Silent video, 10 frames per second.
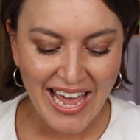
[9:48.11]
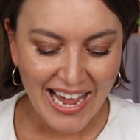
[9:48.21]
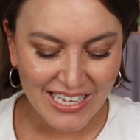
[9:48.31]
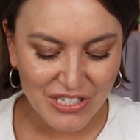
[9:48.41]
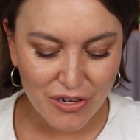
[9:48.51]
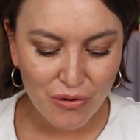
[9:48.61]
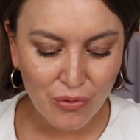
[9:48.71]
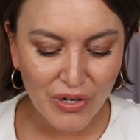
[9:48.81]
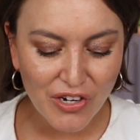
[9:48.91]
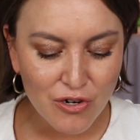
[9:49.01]
And
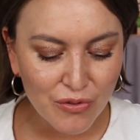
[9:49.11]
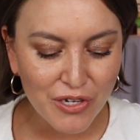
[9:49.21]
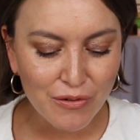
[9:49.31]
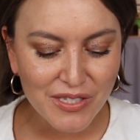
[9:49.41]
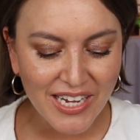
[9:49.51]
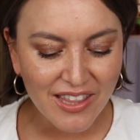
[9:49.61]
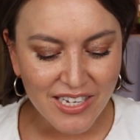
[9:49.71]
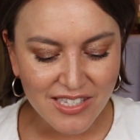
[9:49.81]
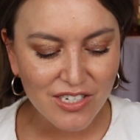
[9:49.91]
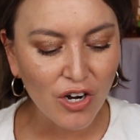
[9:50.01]
so, there was like
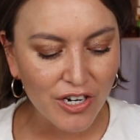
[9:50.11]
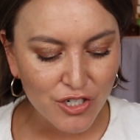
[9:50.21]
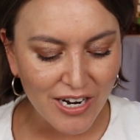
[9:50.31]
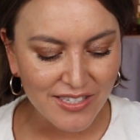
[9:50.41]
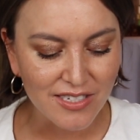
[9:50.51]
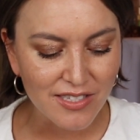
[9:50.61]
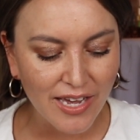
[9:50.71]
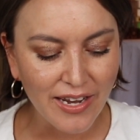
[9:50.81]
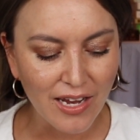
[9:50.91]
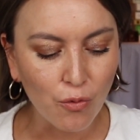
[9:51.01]
this contrast in
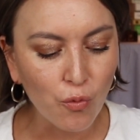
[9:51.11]
setting,